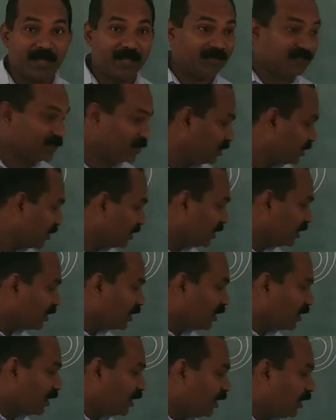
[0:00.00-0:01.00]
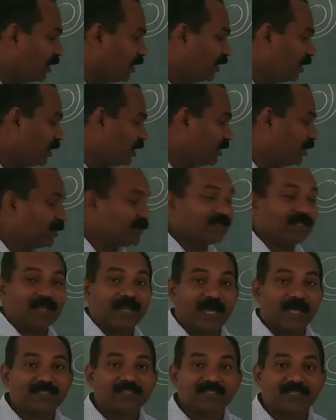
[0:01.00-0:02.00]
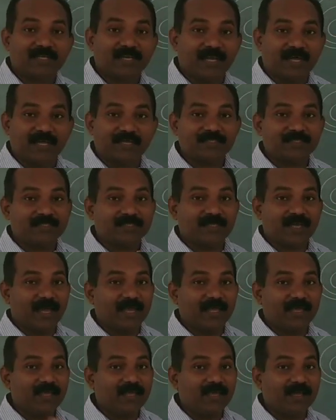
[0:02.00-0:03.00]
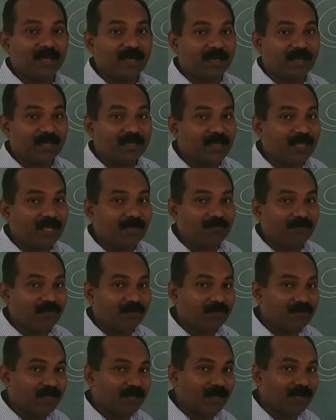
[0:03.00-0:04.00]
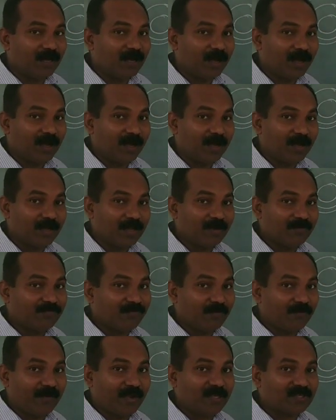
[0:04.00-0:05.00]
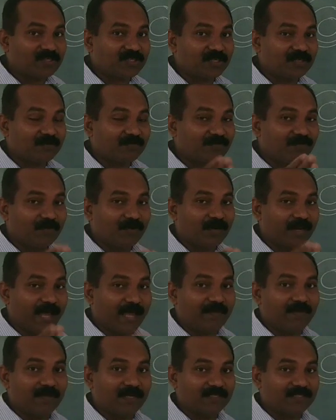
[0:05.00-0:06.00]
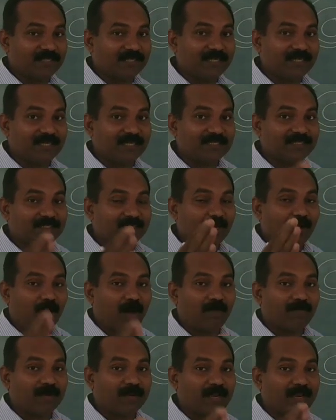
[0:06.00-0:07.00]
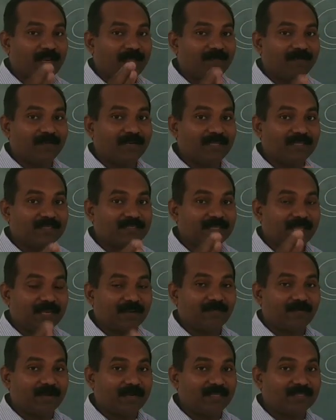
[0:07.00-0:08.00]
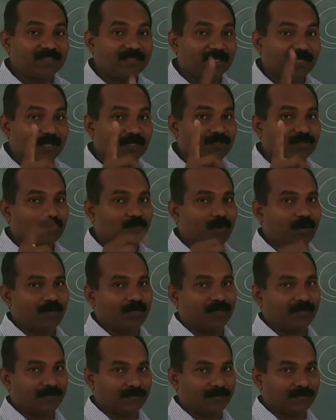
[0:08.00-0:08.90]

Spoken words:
that? In the last class, I give you the information for Lyman series. Lower level is N1 is equal to 1,